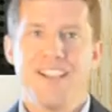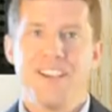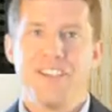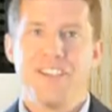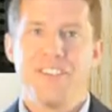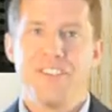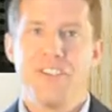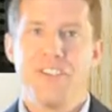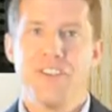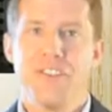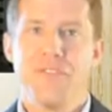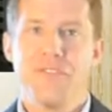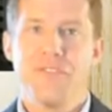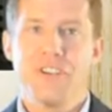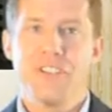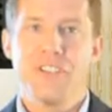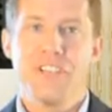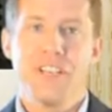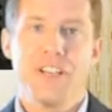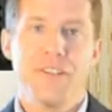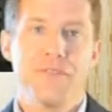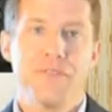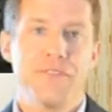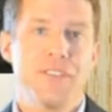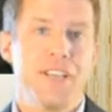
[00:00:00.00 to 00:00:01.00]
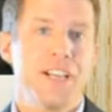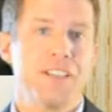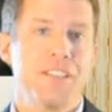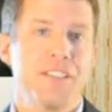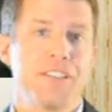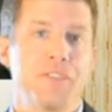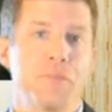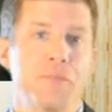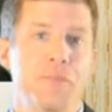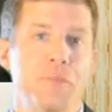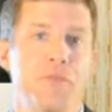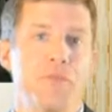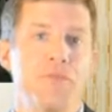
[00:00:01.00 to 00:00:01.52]
University of
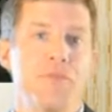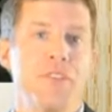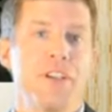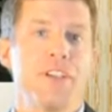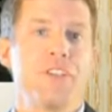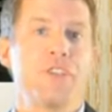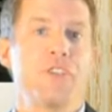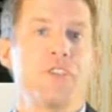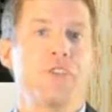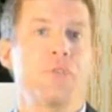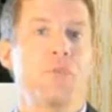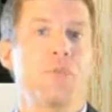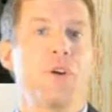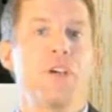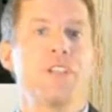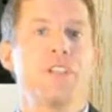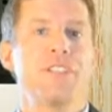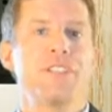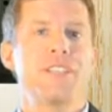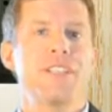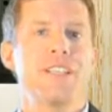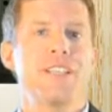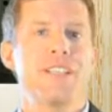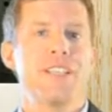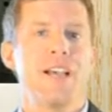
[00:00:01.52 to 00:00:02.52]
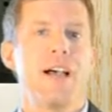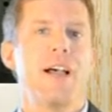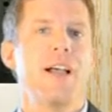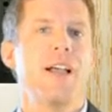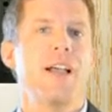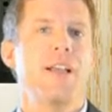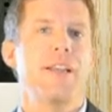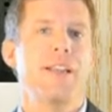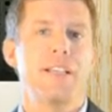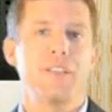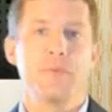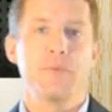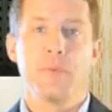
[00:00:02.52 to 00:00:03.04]
Texas professor Rusty
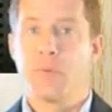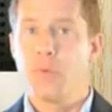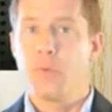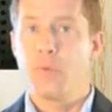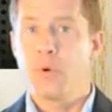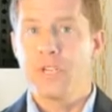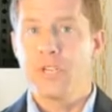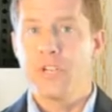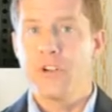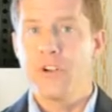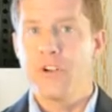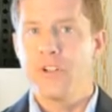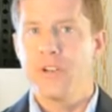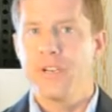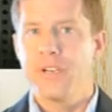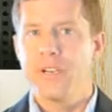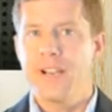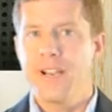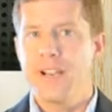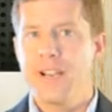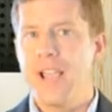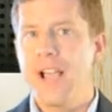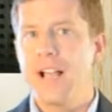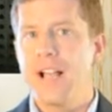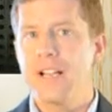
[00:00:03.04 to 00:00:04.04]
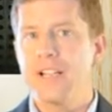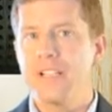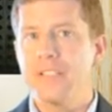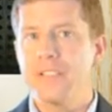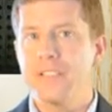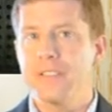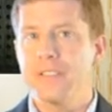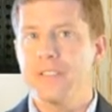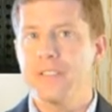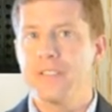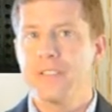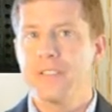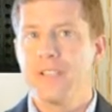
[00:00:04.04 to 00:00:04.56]
Todd has been working on an
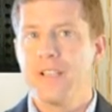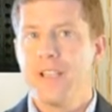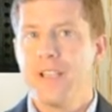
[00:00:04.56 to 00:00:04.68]
analysis